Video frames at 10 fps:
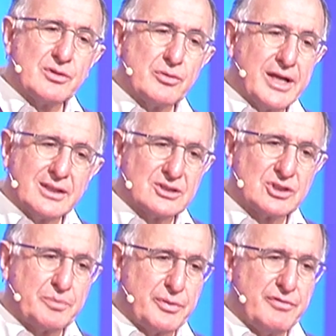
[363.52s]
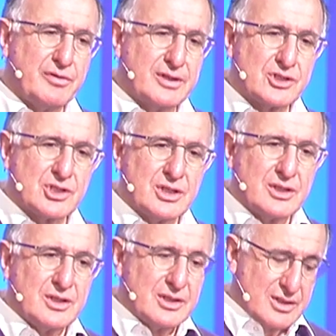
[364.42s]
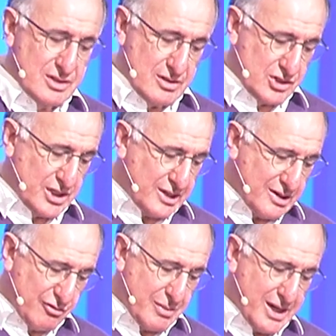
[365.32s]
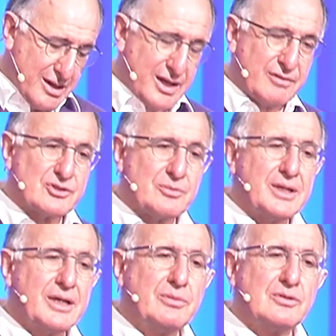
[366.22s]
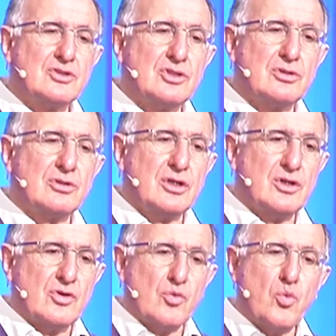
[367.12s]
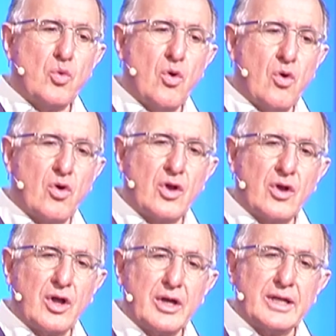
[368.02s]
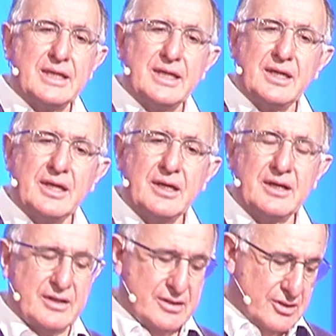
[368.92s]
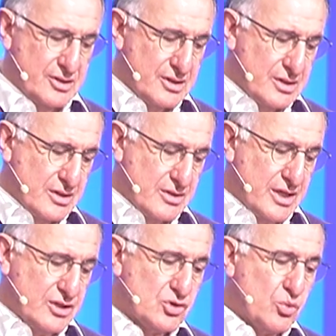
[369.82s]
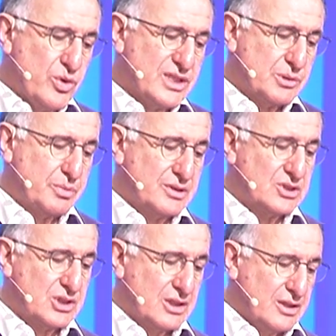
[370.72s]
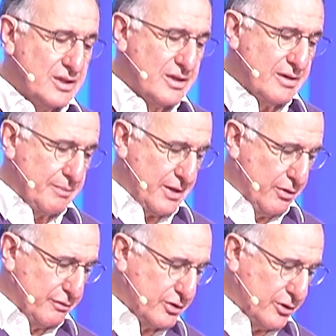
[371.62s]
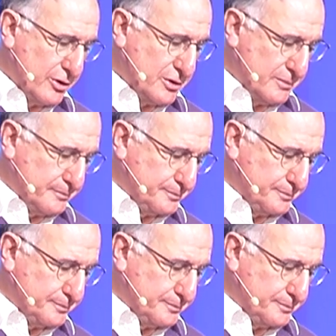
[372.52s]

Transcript: greatest privilege, certainly of my life, to be able to walk and hear those whispers of God.